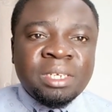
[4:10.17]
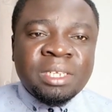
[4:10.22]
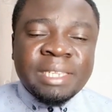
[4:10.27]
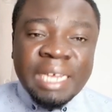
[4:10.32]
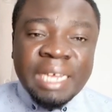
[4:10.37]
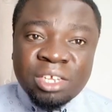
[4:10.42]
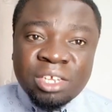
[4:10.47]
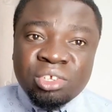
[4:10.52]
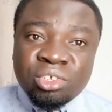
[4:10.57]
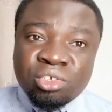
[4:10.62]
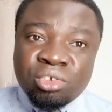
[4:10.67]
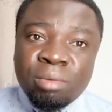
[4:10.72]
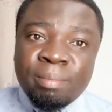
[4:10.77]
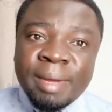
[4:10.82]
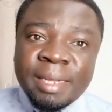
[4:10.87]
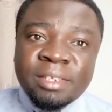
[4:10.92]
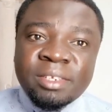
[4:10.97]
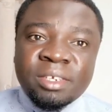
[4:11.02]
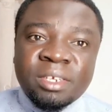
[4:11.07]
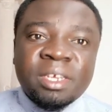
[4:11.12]
Thank you so
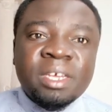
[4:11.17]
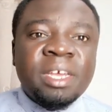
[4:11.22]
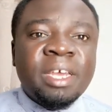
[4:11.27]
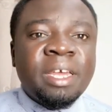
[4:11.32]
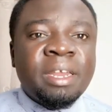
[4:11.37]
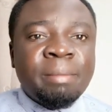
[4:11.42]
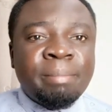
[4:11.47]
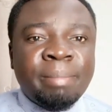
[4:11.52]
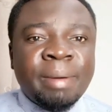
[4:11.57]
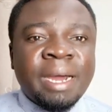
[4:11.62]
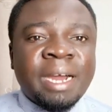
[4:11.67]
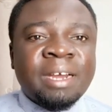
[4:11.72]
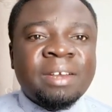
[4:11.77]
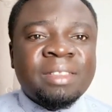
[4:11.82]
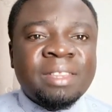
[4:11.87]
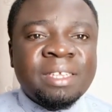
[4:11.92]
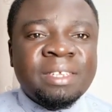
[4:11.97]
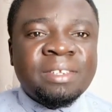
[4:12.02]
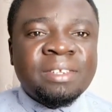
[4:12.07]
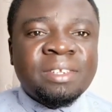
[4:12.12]
much, and back to
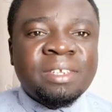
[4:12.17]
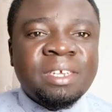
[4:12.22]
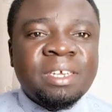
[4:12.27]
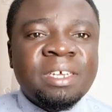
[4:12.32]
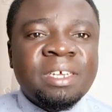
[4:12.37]
this